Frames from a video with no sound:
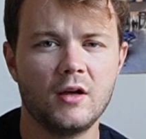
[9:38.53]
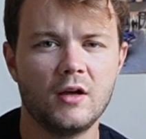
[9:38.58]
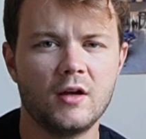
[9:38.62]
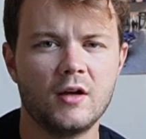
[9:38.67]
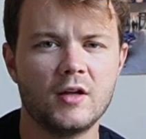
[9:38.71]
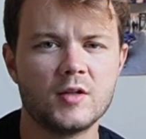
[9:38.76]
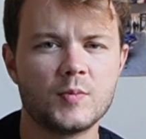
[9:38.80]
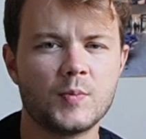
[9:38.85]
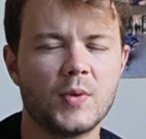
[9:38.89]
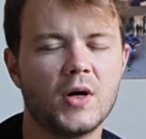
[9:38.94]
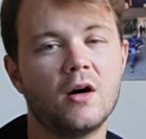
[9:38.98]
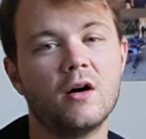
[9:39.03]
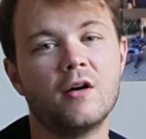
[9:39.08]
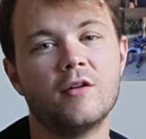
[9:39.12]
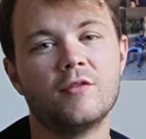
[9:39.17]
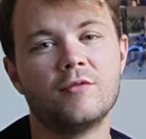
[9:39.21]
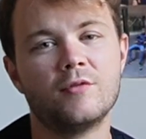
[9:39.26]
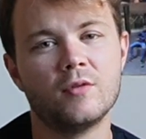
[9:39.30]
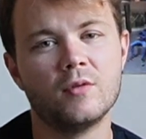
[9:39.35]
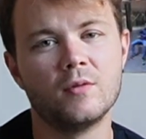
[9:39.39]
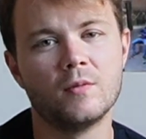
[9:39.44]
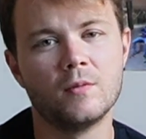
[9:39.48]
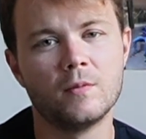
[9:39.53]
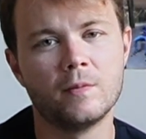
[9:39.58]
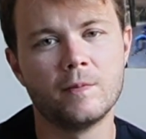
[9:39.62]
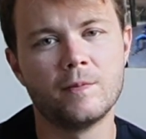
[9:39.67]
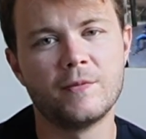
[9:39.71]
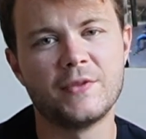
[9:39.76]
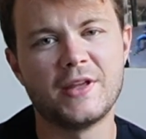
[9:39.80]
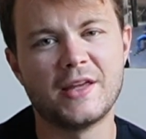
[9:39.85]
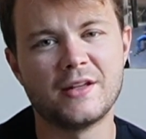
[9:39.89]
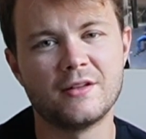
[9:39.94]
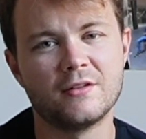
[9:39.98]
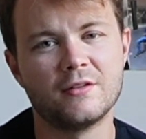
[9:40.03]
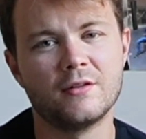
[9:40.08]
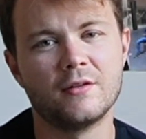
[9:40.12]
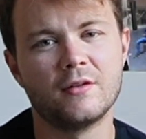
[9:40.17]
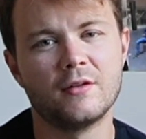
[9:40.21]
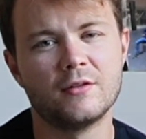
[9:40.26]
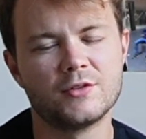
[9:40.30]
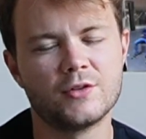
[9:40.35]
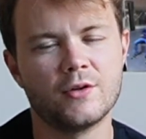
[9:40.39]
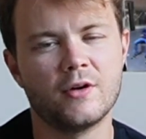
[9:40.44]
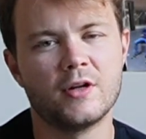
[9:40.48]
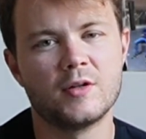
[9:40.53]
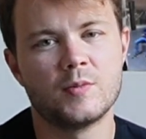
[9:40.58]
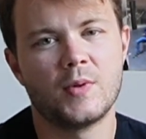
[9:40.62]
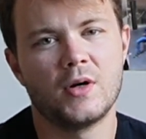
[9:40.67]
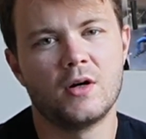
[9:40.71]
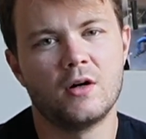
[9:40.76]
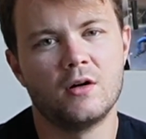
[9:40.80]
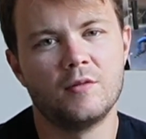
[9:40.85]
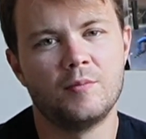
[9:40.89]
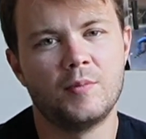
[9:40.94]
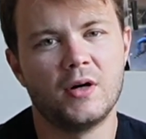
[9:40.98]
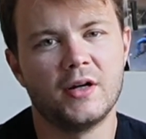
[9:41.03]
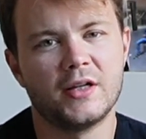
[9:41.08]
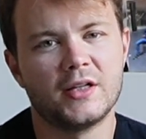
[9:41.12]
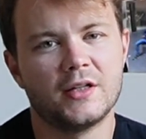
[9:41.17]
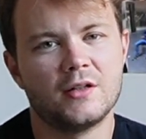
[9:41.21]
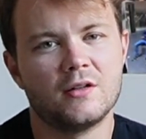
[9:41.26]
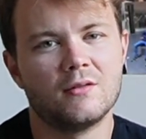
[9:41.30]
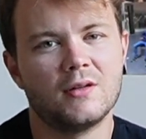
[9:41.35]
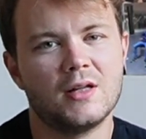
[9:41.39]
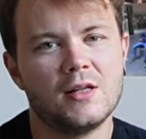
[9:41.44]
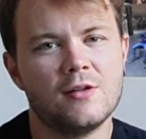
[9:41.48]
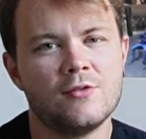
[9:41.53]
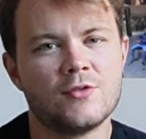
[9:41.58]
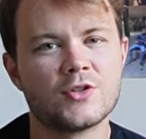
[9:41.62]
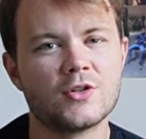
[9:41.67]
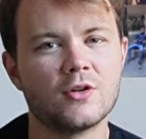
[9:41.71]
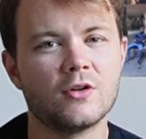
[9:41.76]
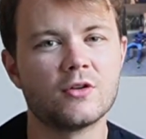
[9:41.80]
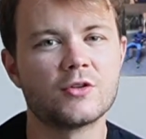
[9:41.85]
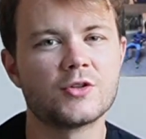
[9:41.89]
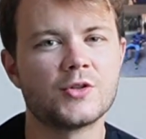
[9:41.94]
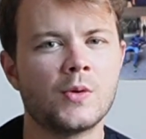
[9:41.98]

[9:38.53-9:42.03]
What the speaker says: As part of buying undervalued stocks,